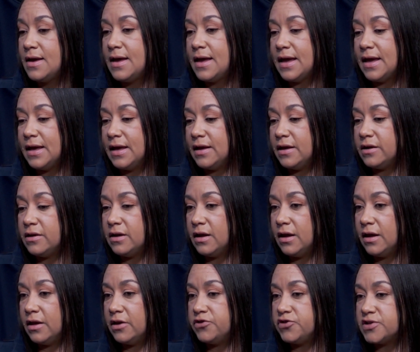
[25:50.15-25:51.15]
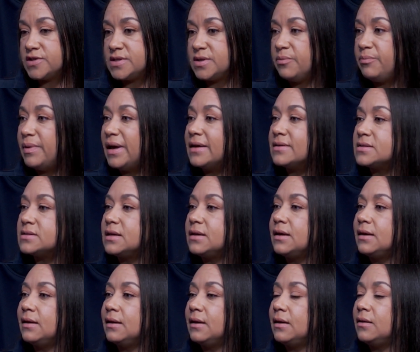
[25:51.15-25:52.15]
and just the best
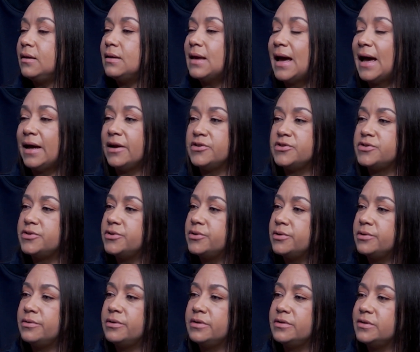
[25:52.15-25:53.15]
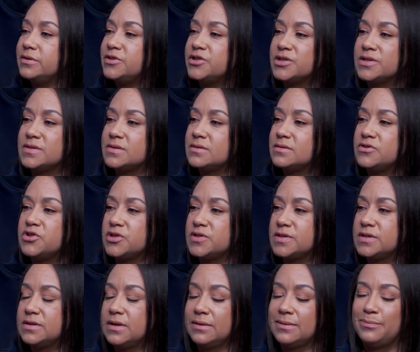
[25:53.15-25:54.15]
kid, attitude,
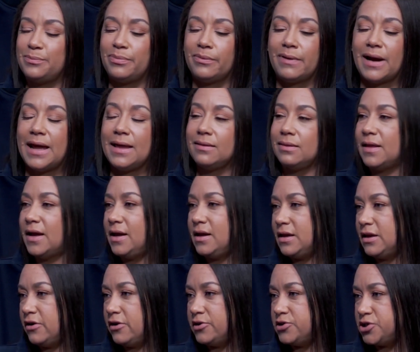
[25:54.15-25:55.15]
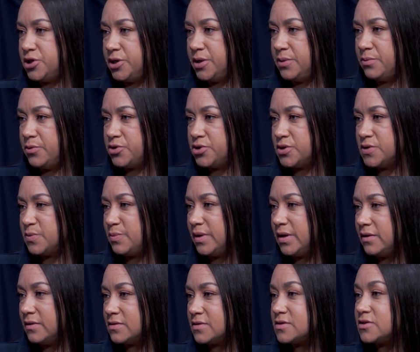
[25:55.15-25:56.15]
just a bright light in our gym, which has
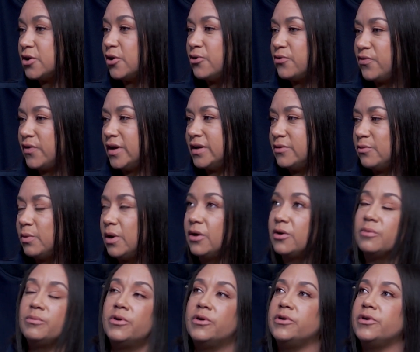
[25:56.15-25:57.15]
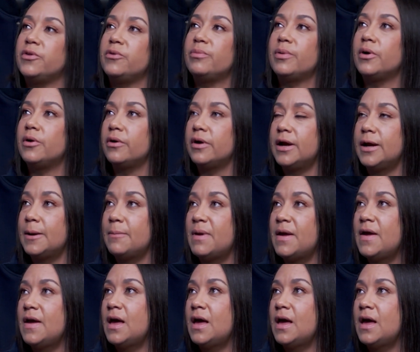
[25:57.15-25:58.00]
been so fun to welcome her into the program.